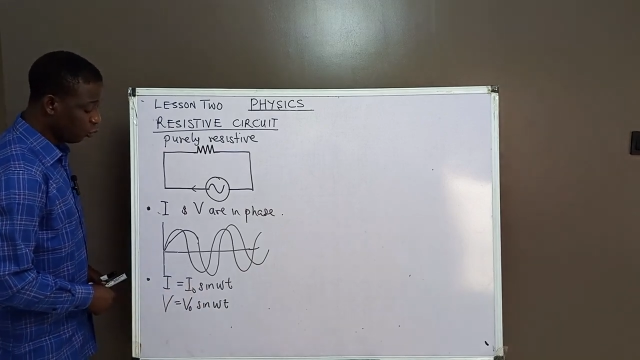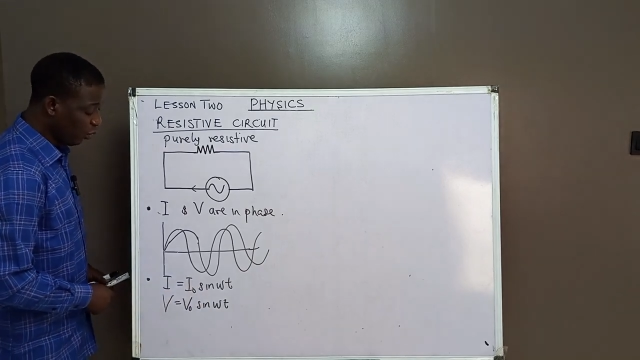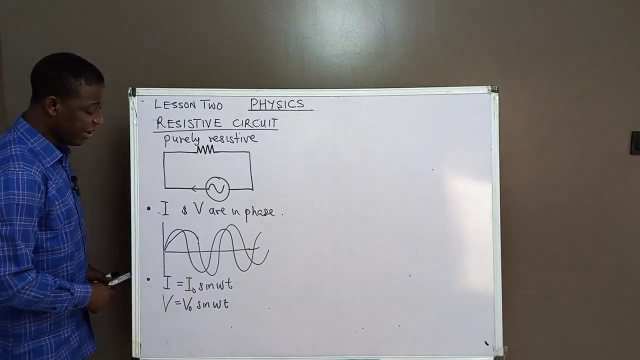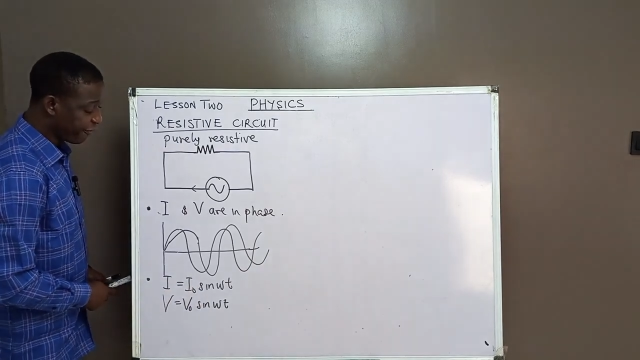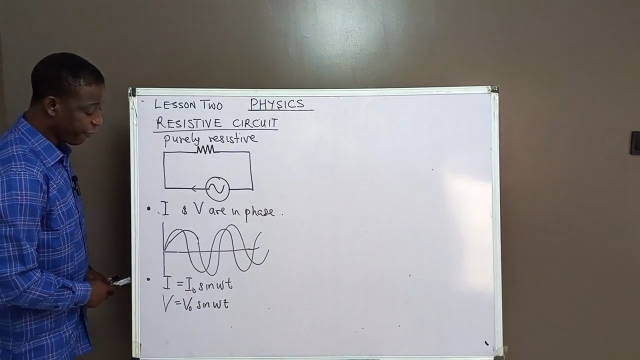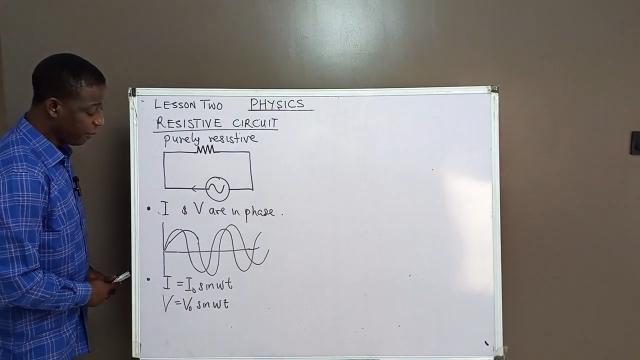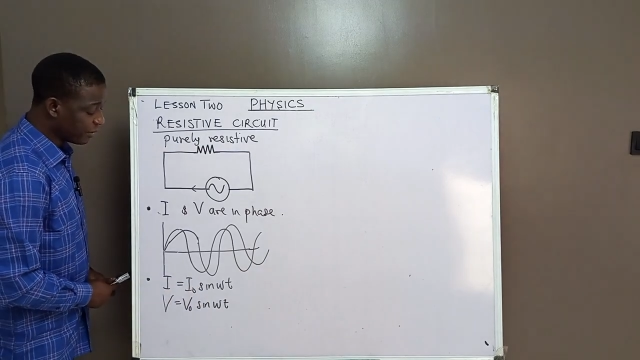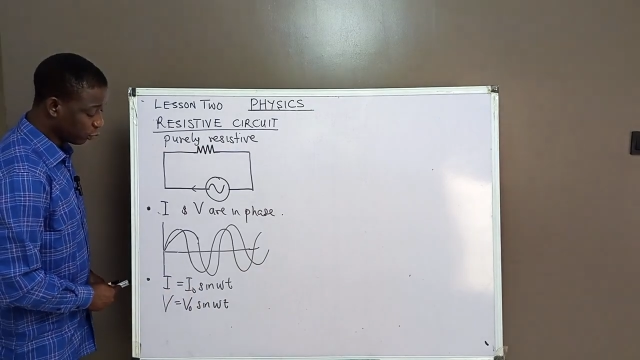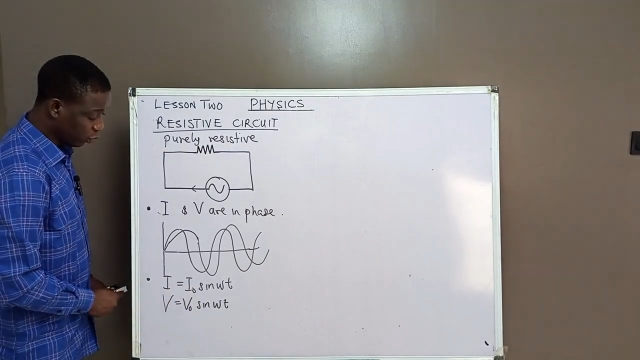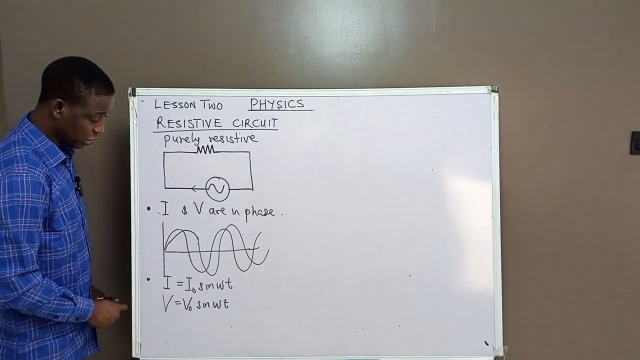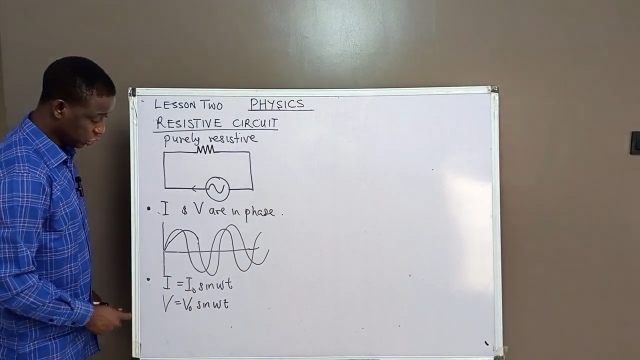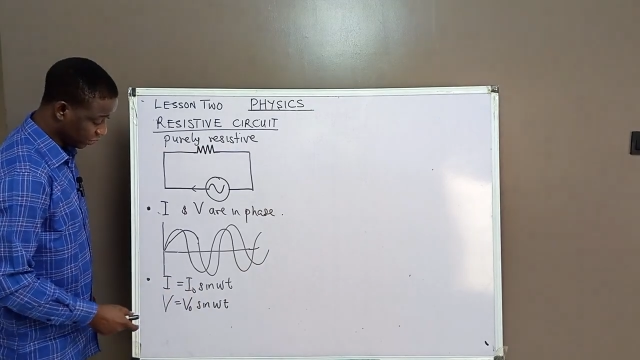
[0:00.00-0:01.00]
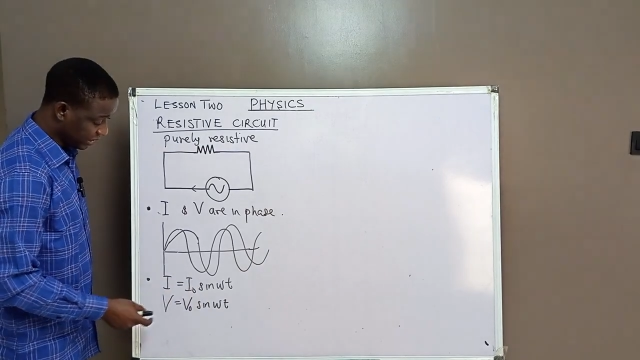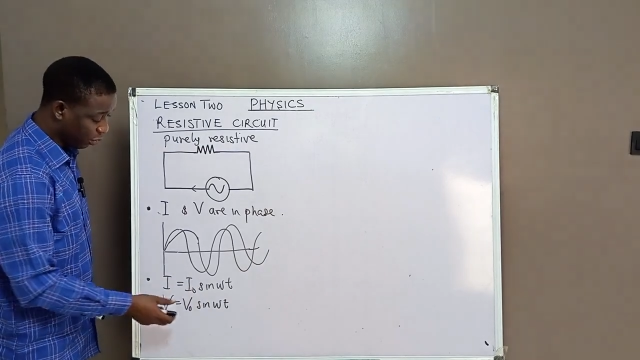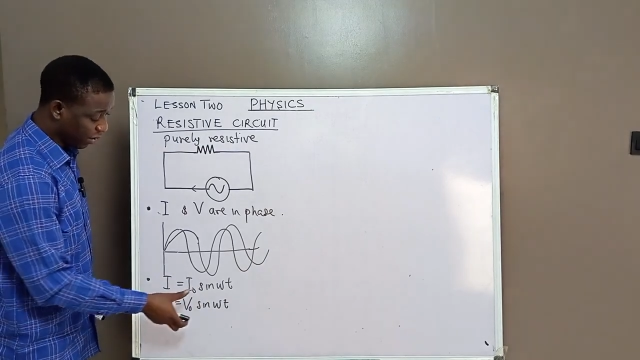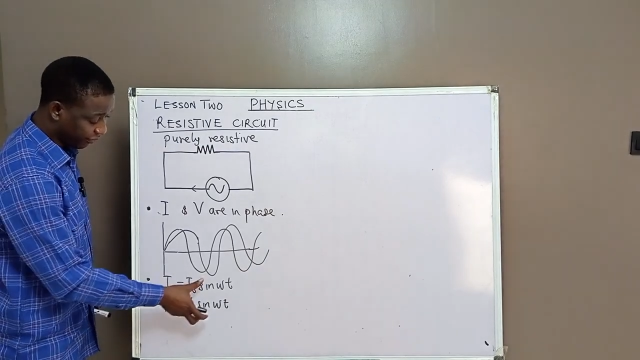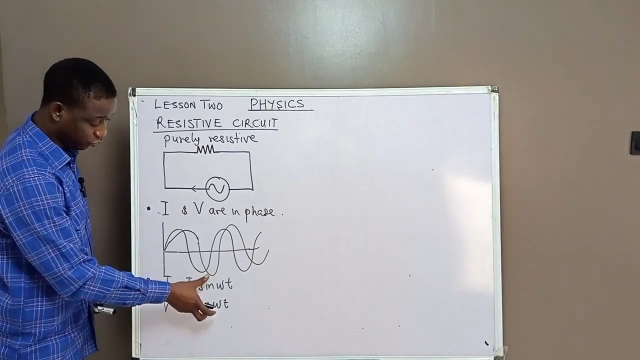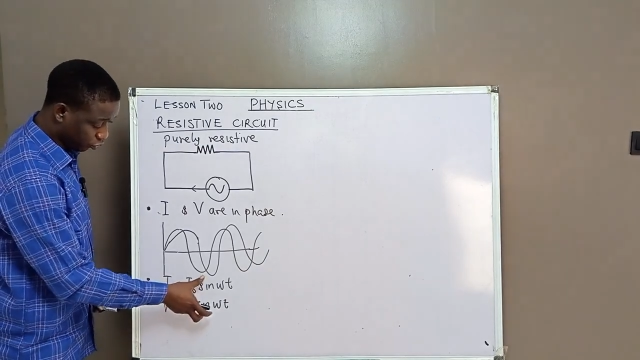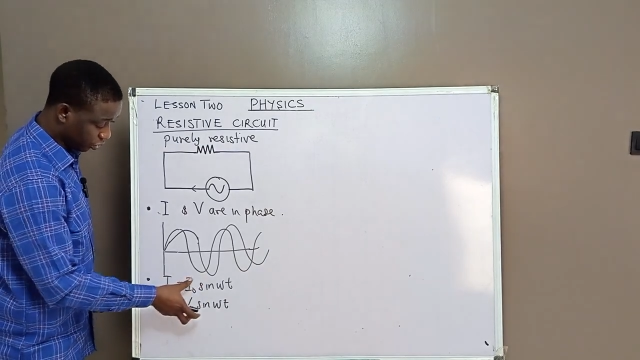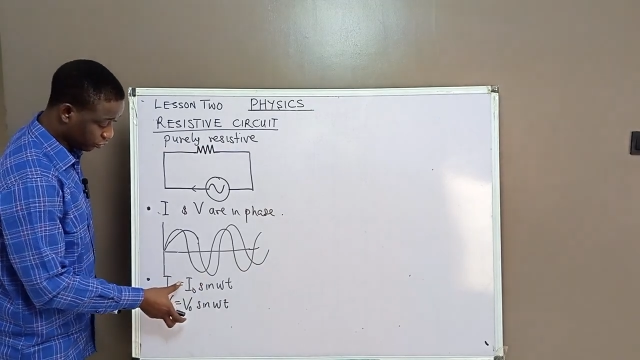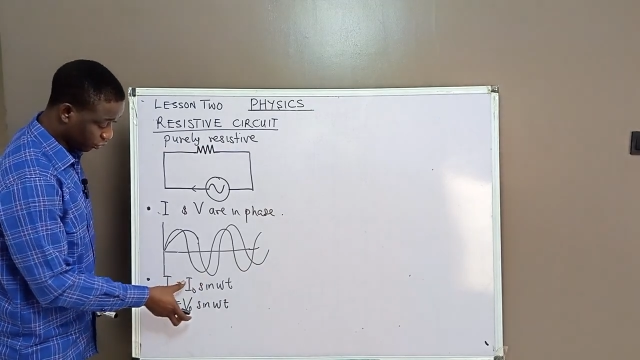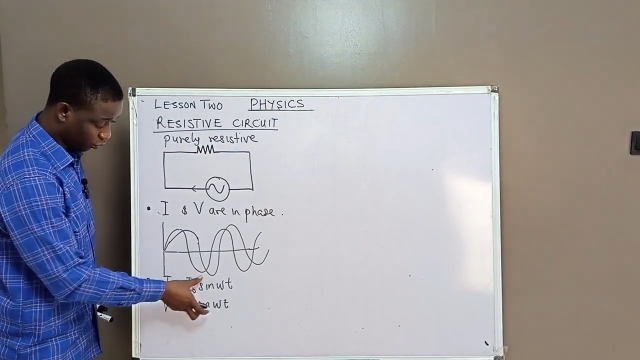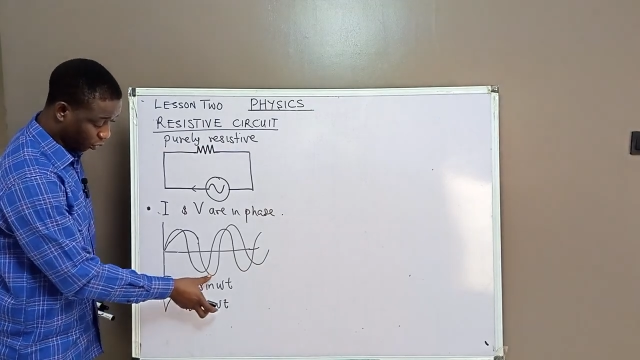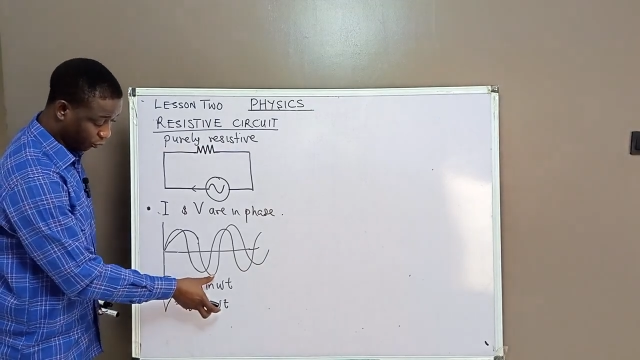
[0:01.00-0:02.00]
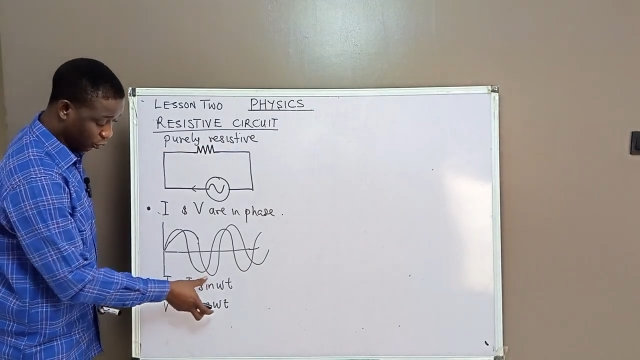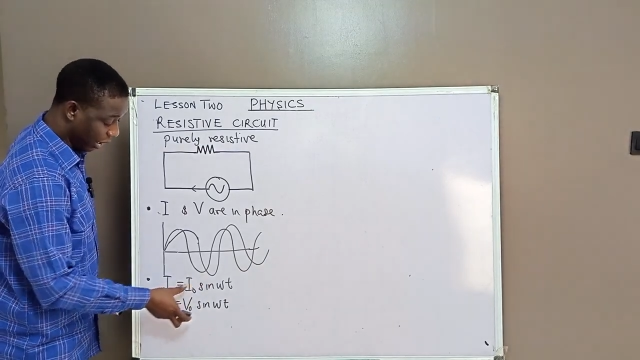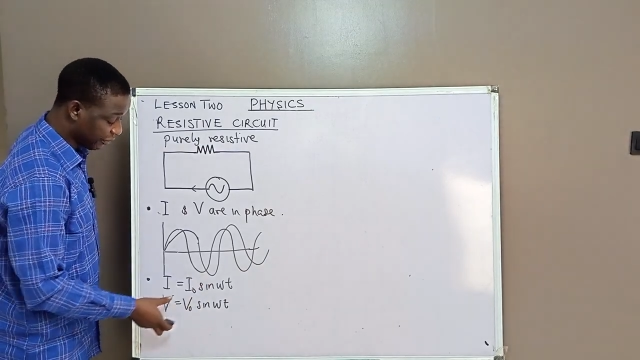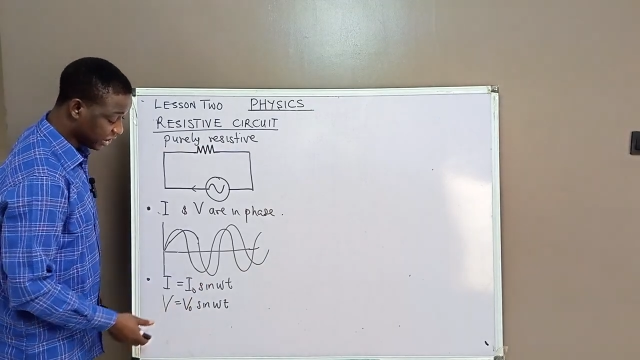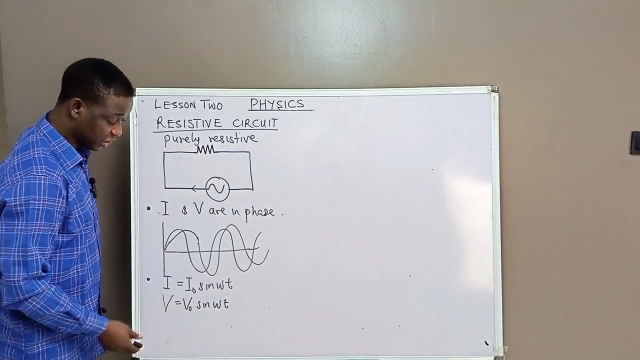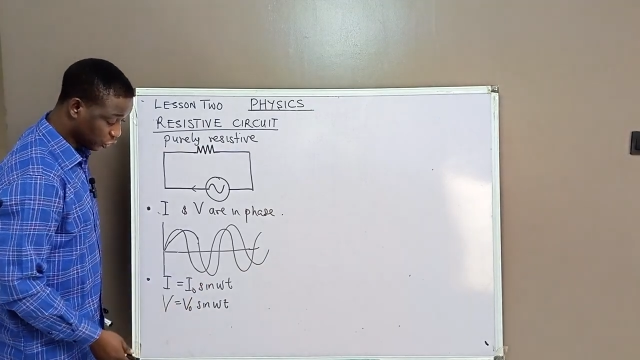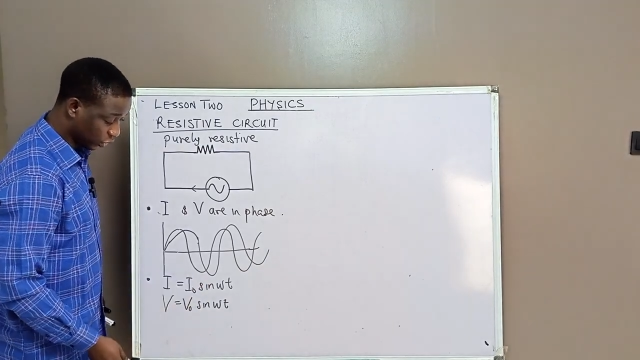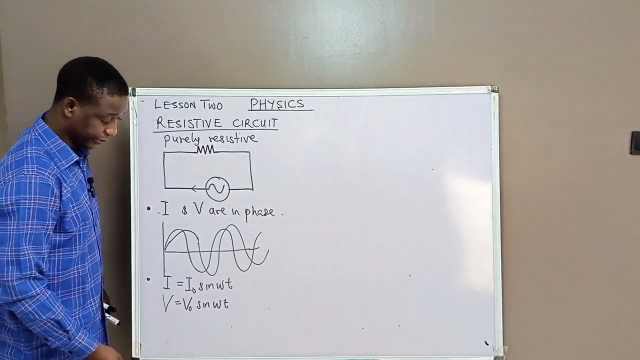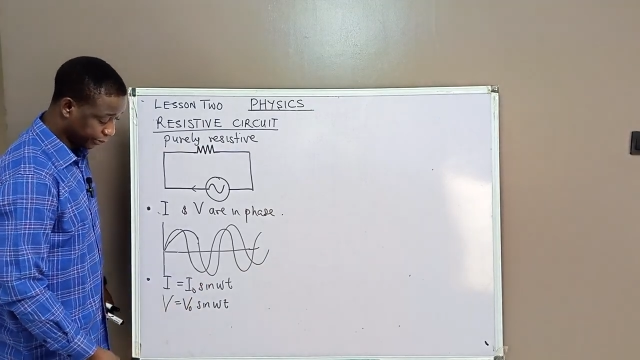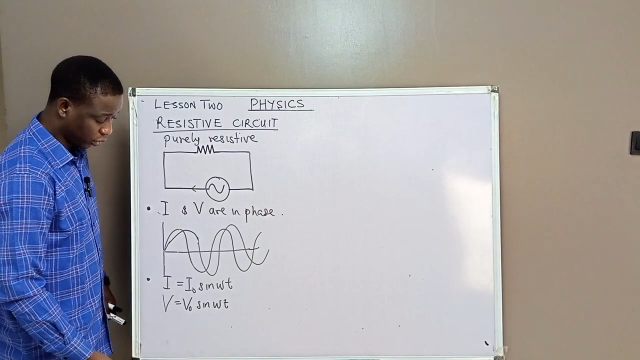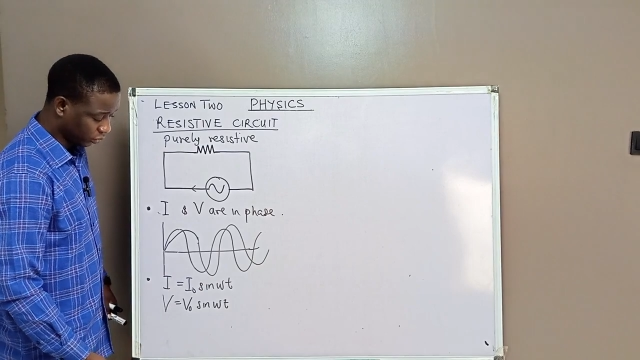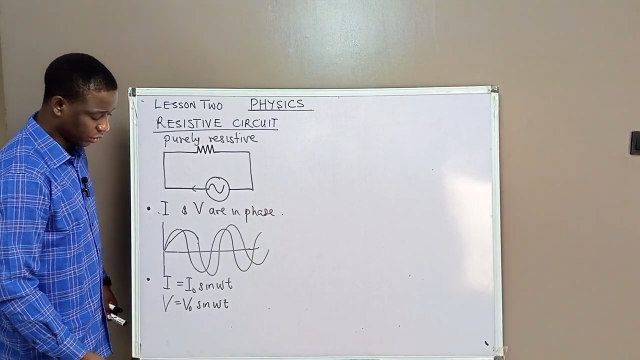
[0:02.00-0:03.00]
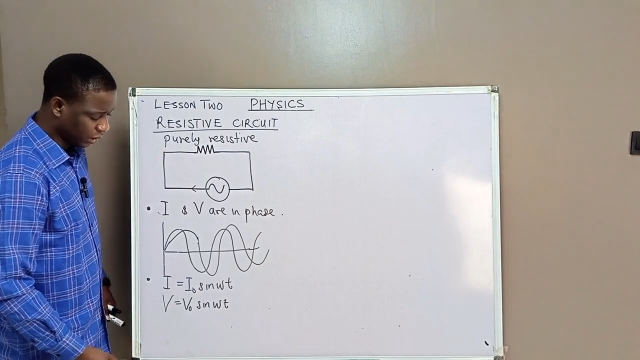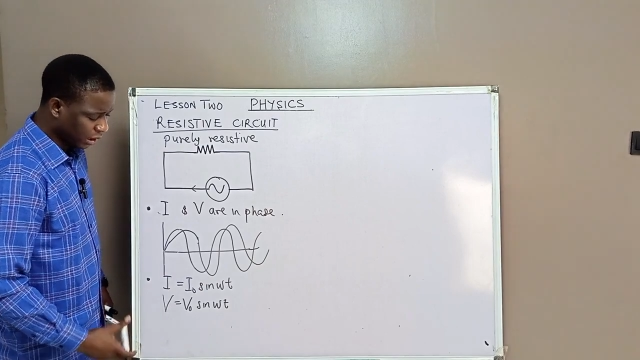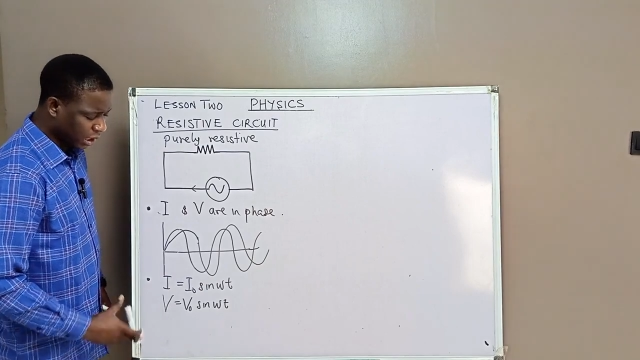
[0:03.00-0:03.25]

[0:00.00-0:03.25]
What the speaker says: waveform equation that we have drawn or we have written on the board,